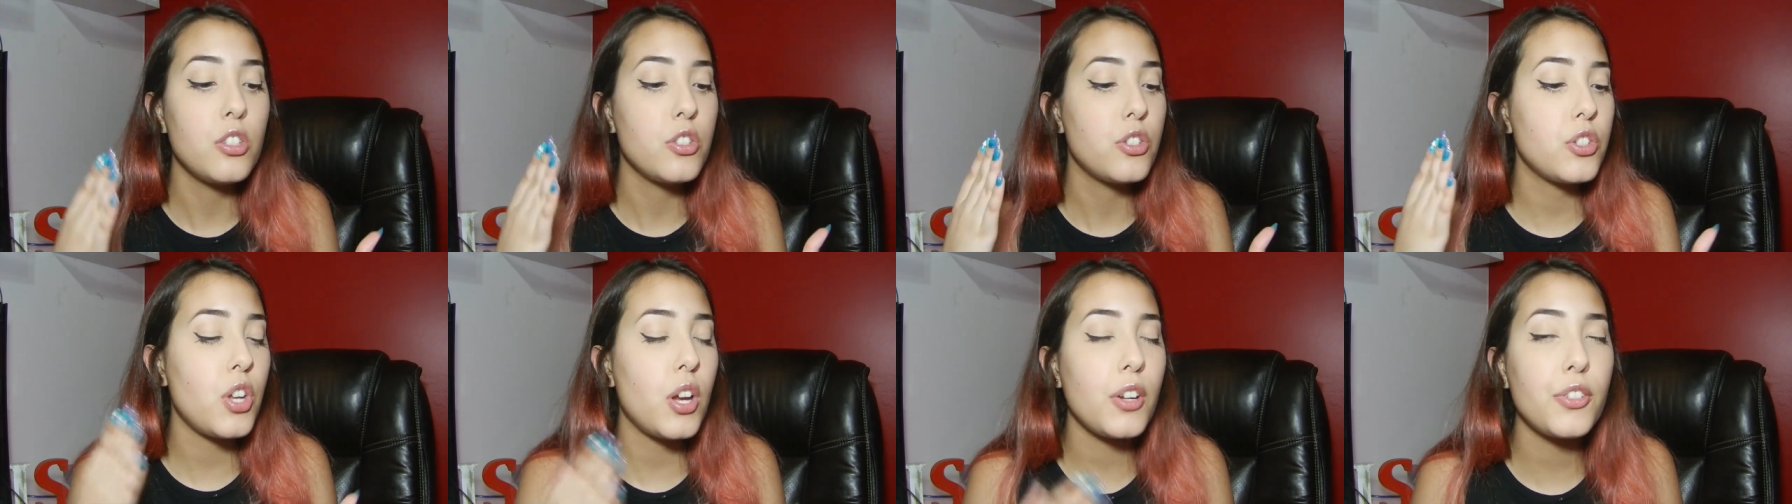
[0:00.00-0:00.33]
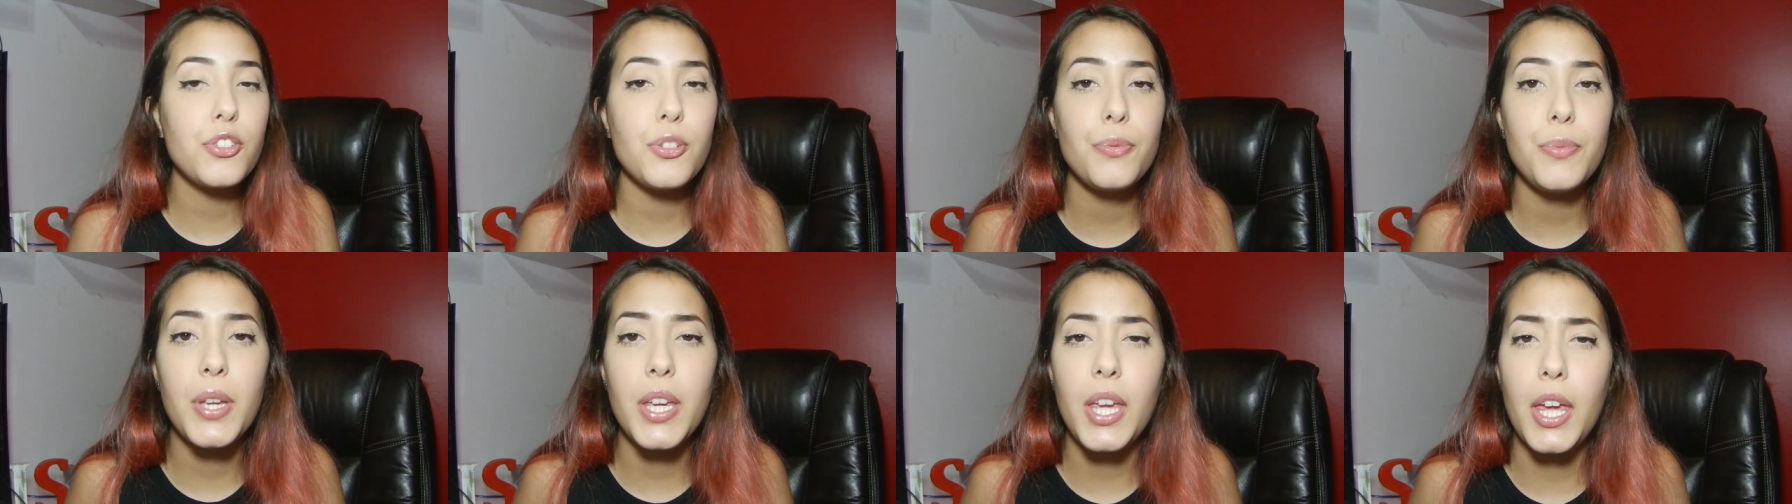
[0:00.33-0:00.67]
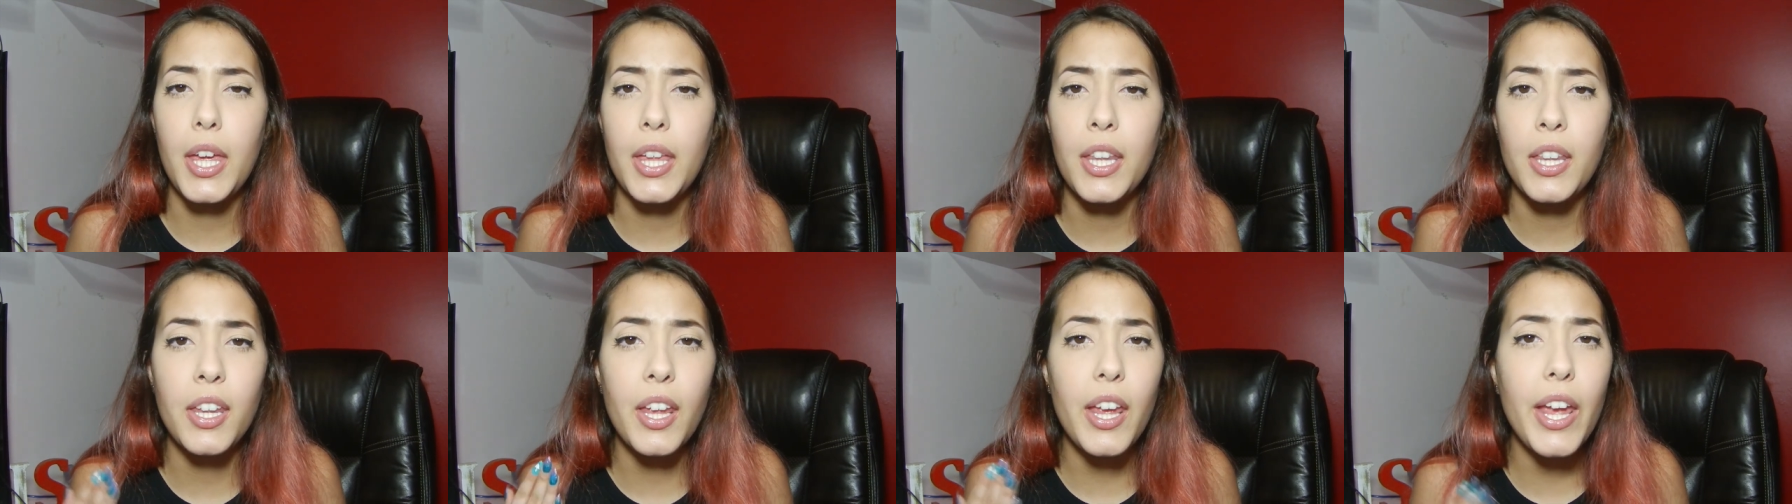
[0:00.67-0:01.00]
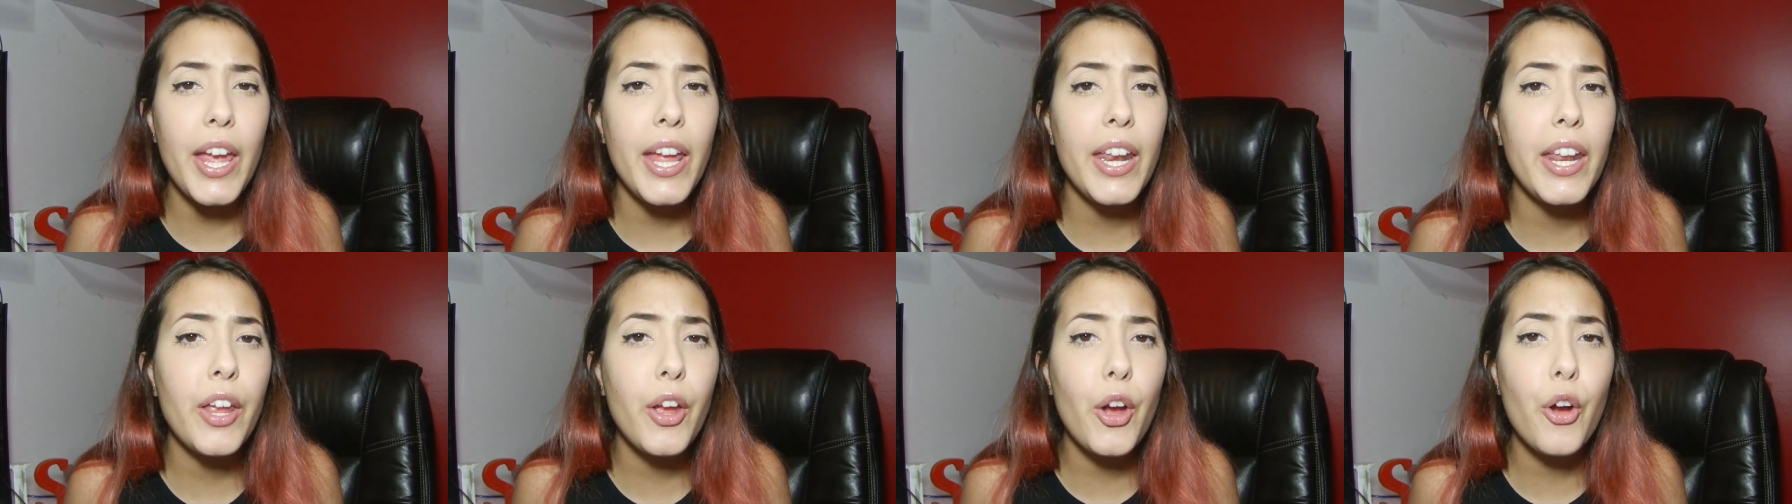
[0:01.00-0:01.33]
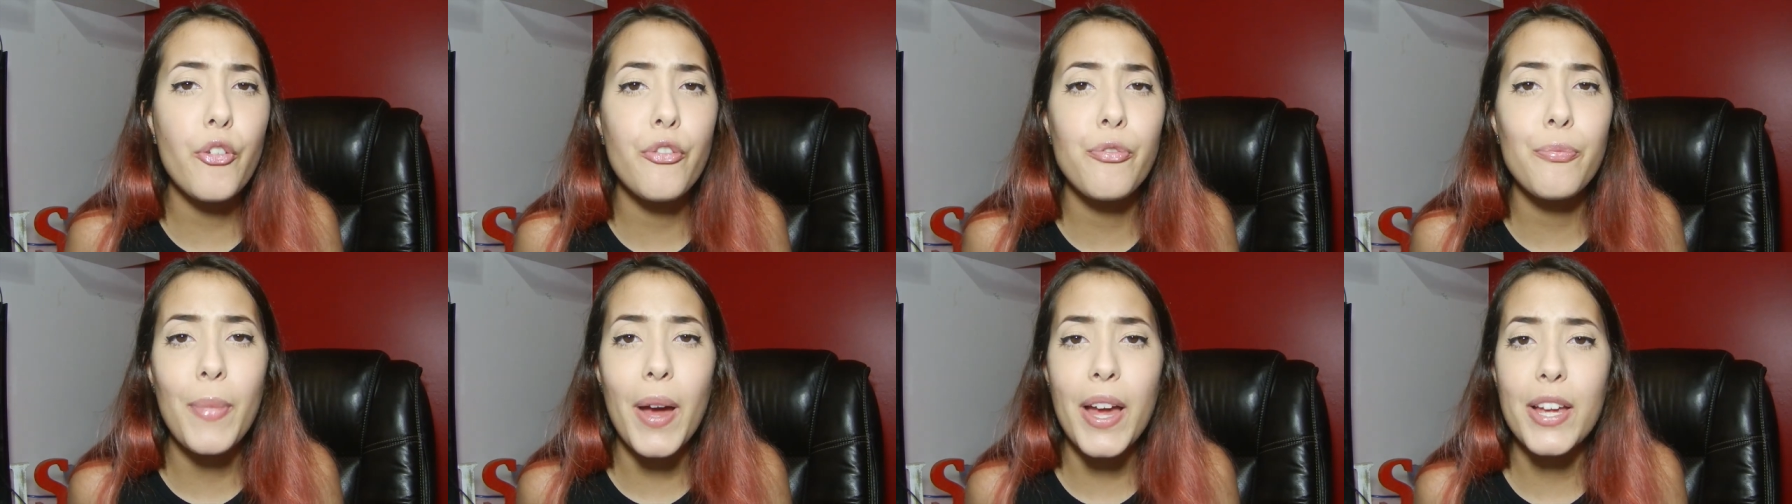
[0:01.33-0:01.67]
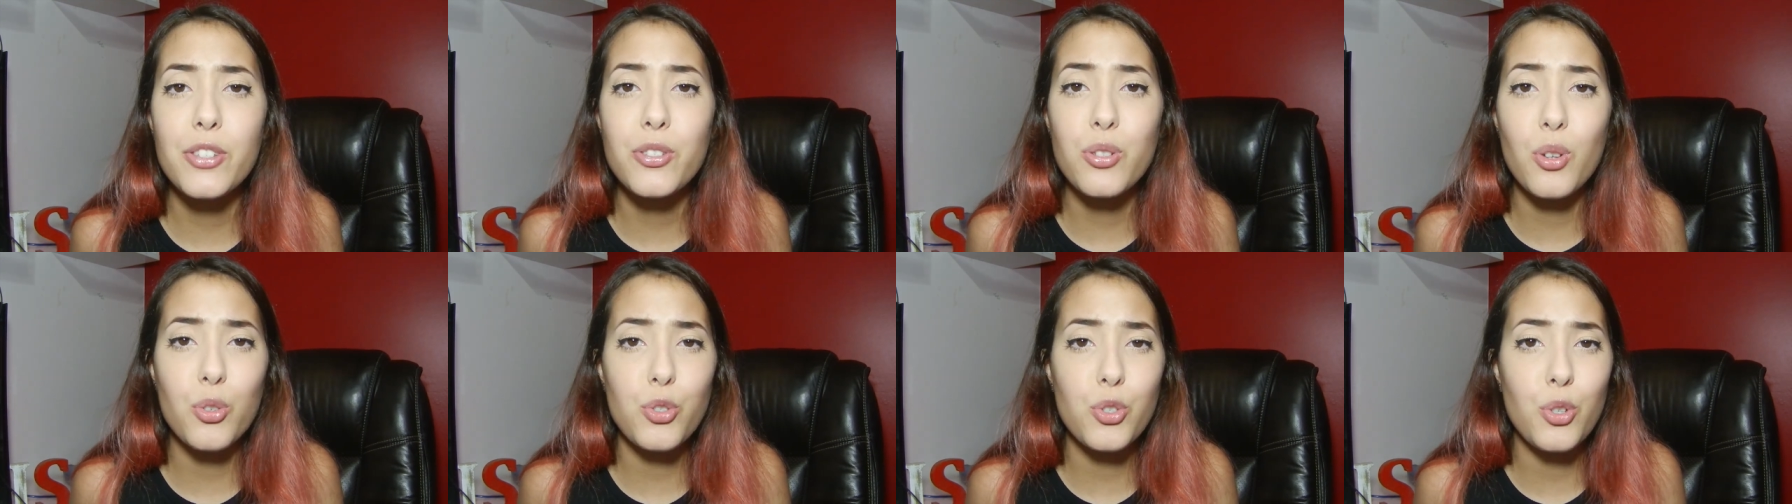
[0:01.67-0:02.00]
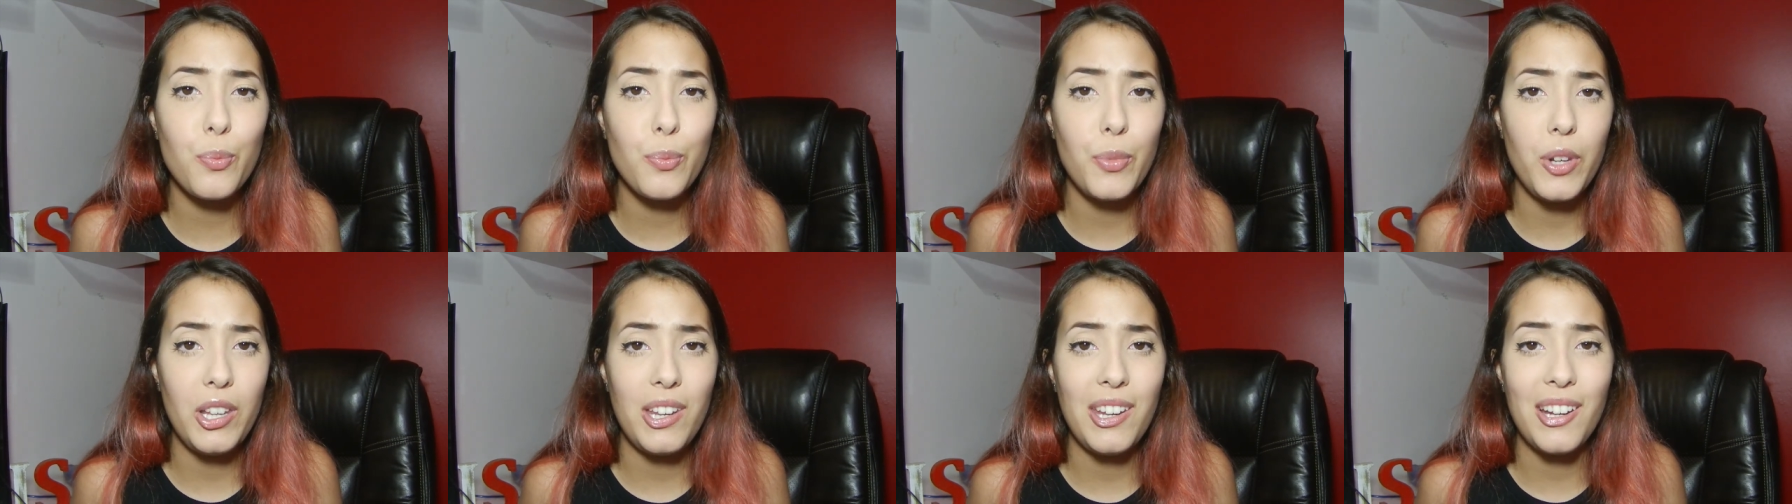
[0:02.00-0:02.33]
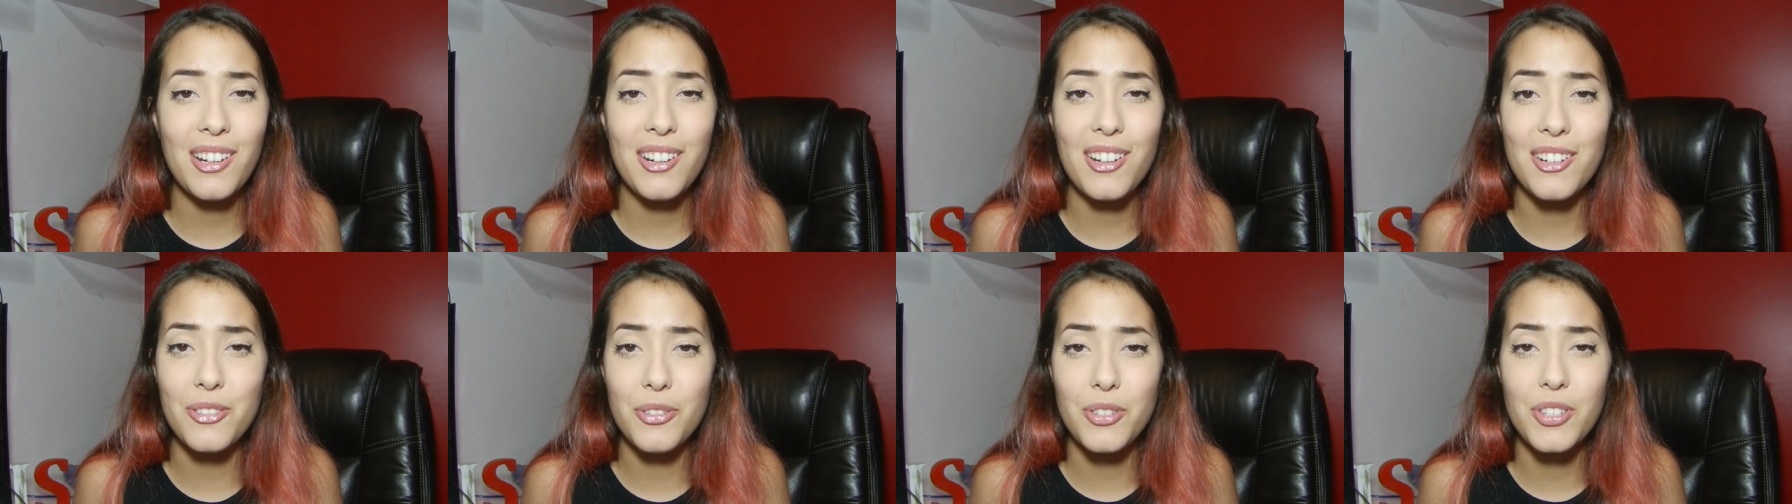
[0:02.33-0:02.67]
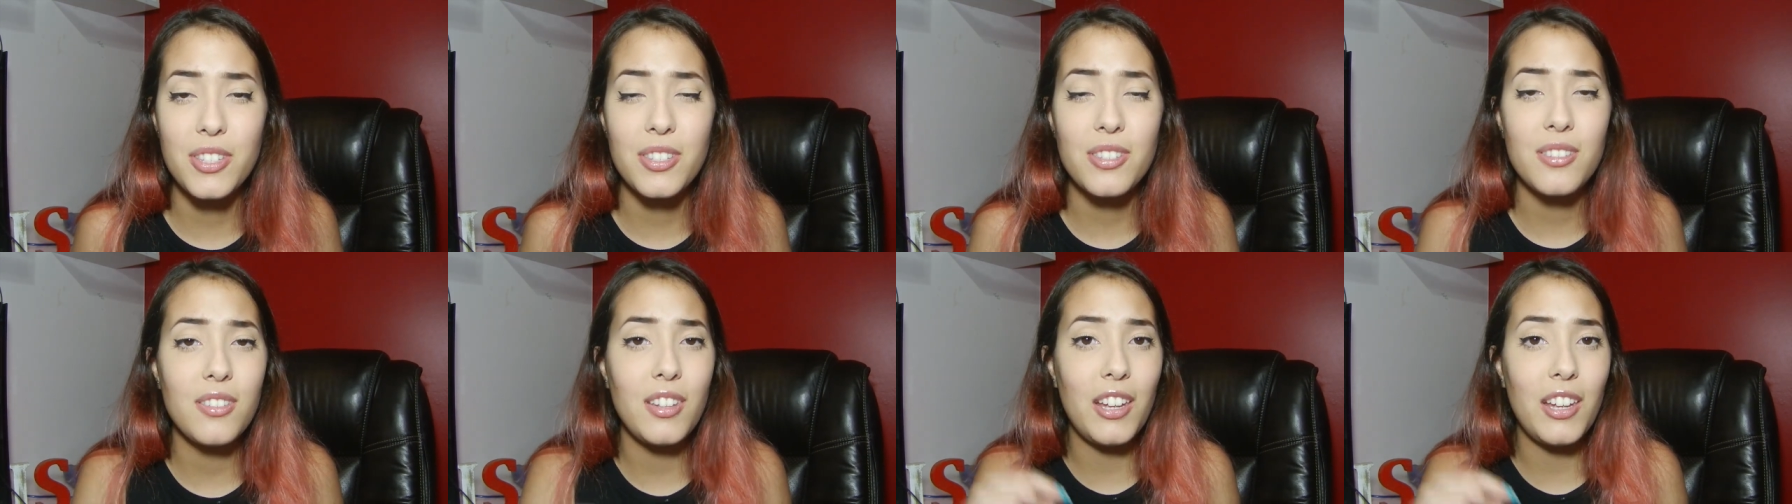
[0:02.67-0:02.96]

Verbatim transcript: Talk to me in any of my social media accounts